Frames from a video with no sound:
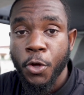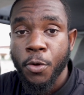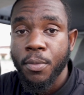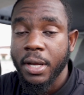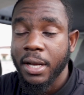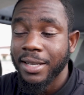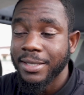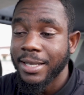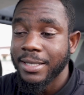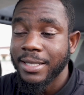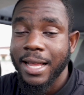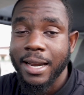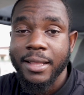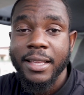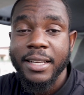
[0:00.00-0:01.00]
because there's a
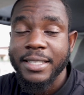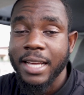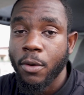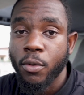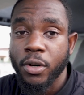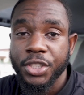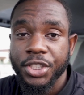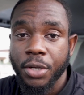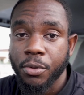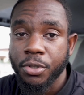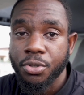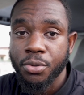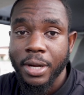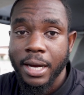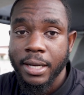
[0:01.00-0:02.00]
lot of things that I want to share
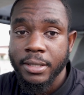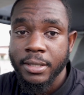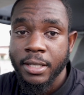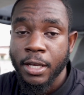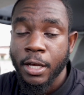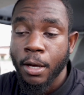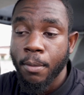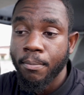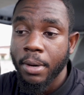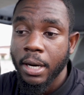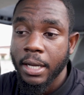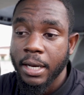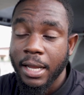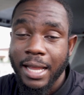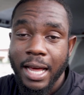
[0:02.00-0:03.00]
with you guys.
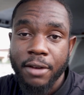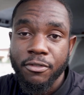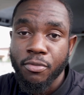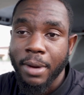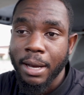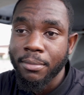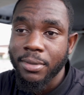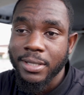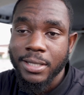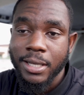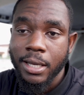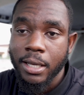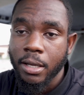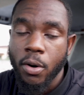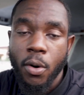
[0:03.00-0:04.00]
But a lot of you might be
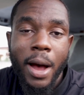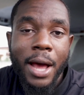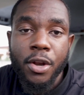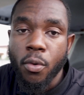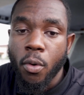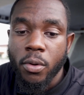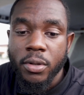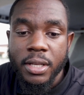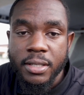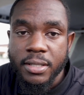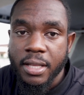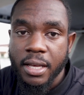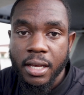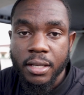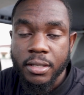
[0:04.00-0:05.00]
saying, oh, I know all these
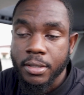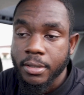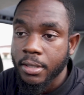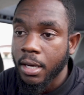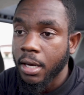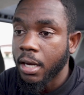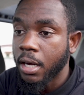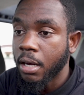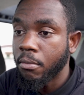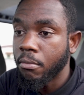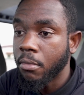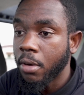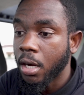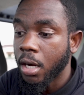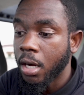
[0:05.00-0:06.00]
things,
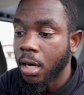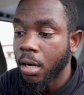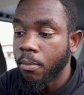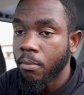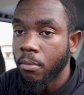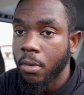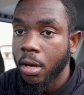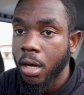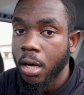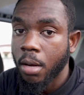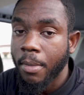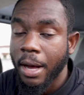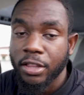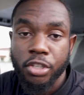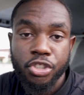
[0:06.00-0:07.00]

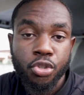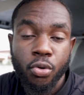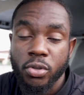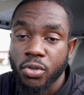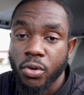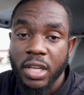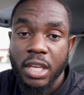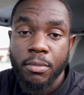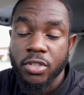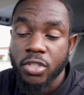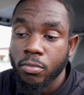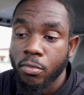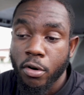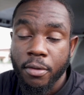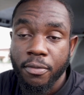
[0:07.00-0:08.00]
I thought you was going to give me
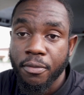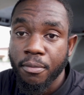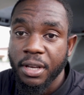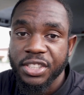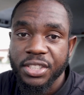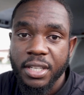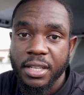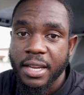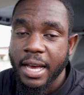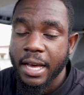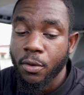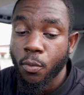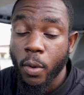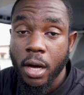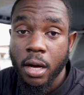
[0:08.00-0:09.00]
some more information than
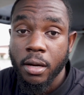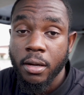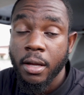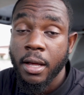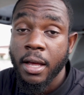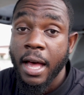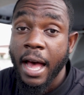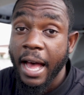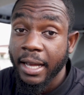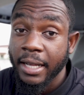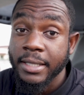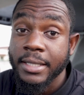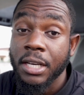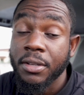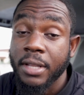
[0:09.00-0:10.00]
that. Well, I
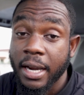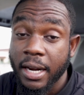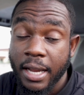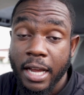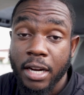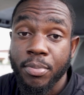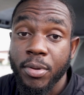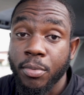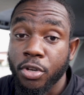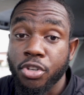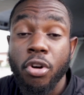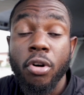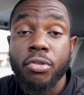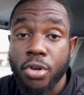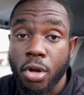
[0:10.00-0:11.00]
can tell you that a lot of people
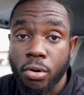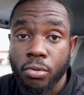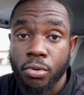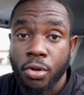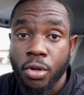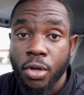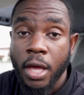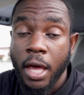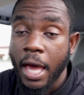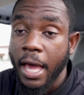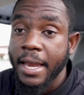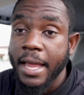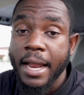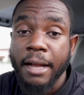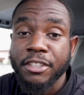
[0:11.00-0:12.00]
don't know,
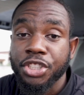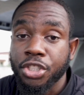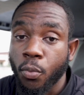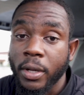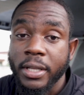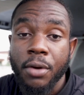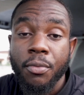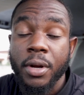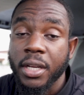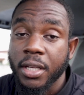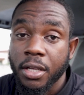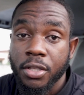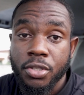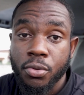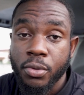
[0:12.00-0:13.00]
and they're not sure what they're
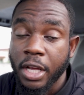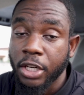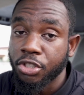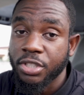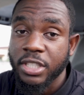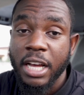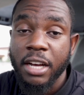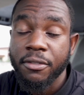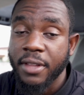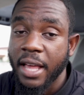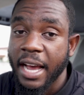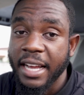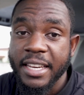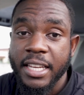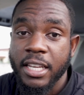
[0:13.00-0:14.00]
running into. They just love
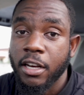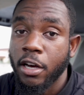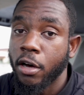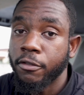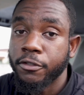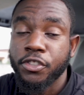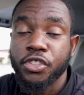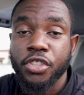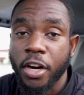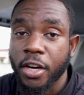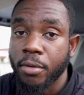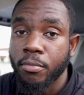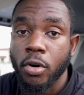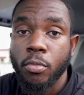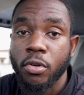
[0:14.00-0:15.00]
the idea of
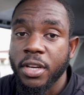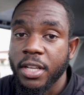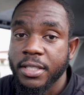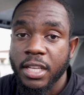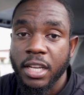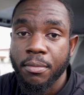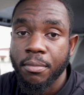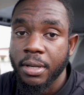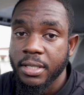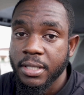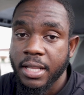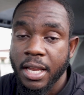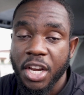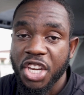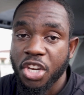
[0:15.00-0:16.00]
starting a mobile detailing business.
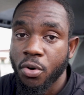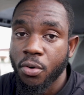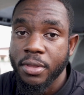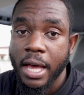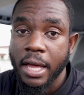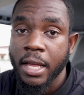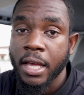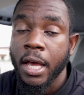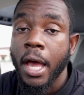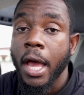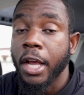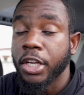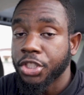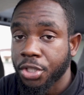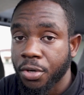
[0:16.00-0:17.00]
They didn't know that
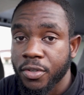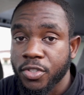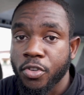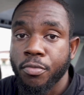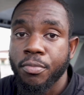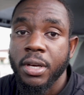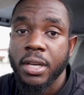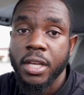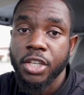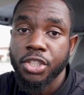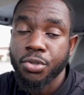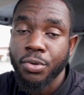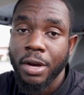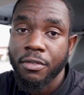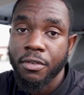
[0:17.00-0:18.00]
insurance is going to be an
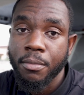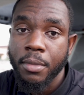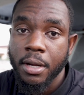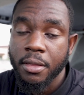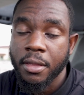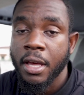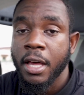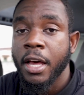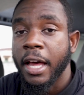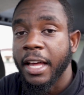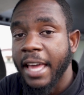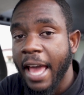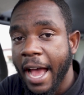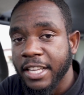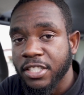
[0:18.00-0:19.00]
issue every month,
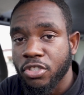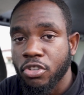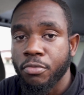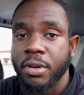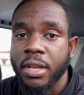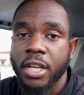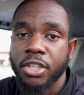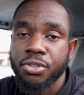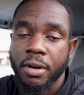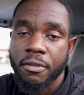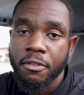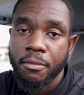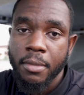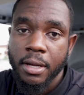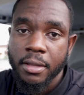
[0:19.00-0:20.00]
gas is going to be an issue
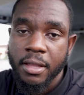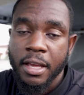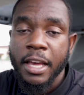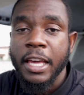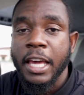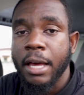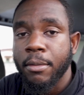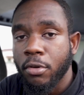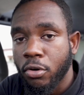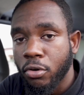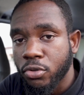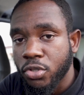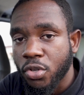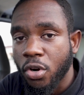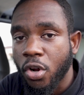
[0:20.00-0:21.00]
every month,
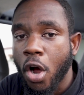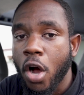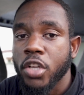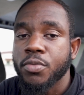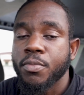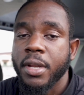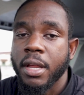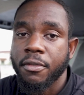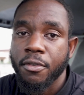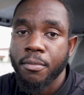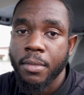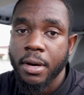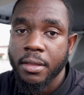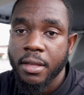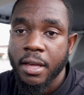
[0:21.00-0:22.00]
chemicals is going to cost money every
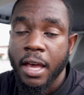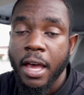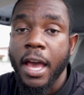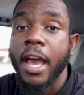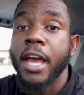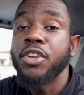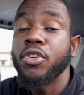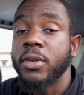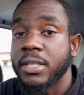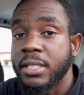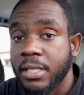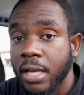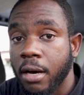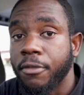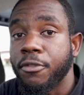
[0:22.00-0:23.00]
month, and
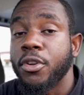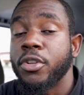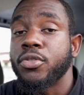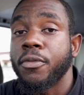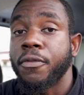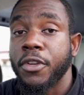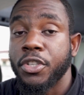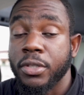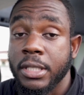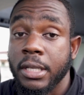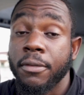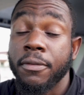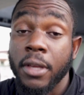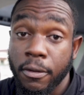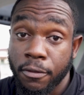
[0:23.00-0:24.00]
yourself, you need to feed
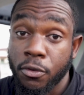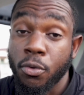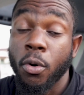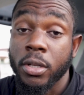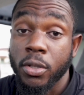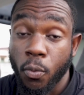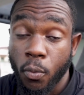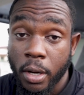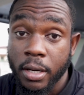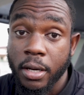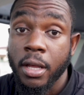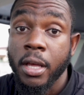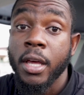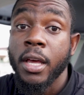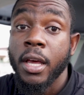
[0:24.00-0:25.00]
yourself if you are the
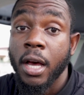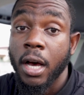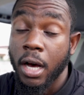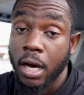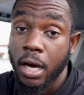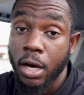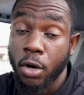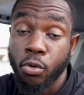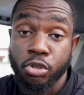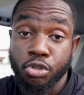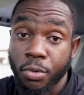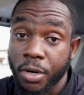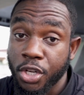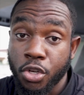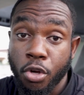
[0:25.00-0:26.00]
one
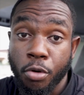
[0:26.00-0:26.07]
who's running